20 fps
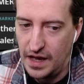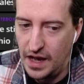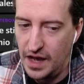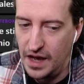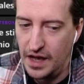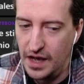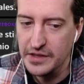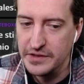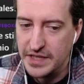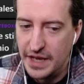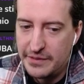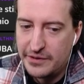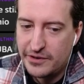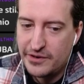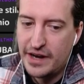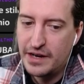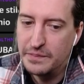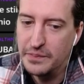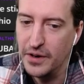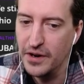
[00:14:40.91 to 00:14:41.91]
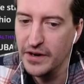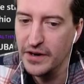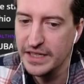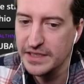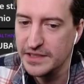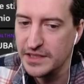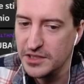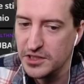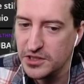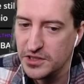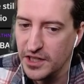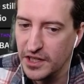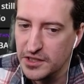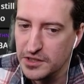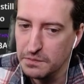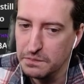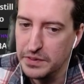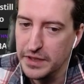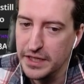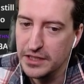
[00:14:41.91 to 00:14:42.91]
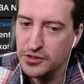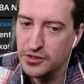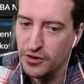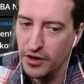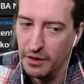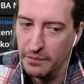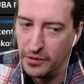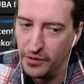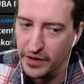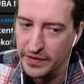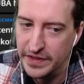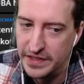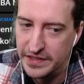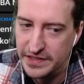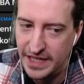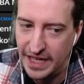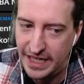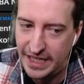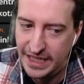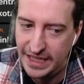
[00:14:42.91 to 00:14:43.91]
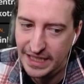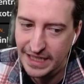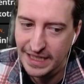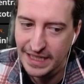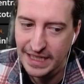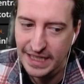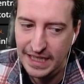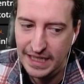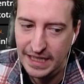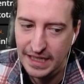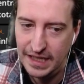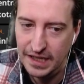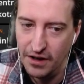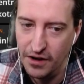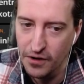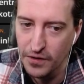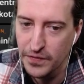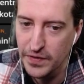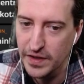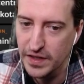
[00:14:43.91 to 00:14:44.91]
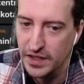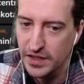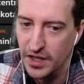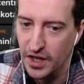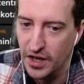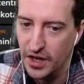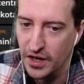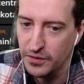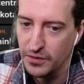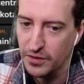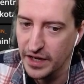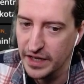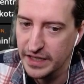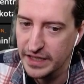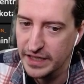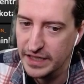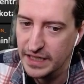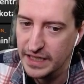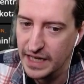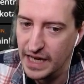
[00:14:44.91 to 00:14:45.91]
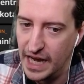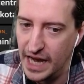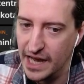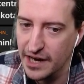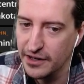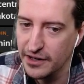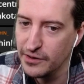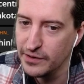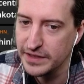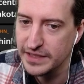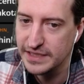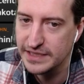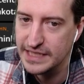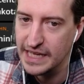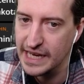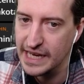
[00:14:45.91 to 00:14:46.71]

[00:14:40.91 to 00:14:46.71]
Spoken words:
the Democratic Party is in such big trouble in the Senate over the long run. I don't know what to say.